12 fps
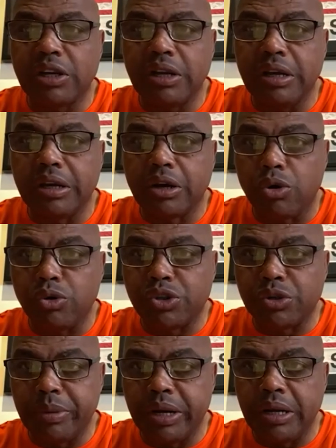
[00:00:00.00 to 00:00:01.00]
he
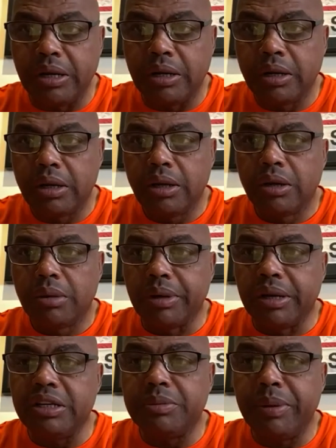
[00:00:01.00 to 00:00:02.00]
coached me,
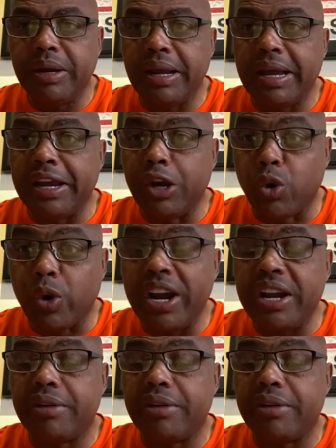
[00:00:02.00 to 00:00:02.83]
but he's been a great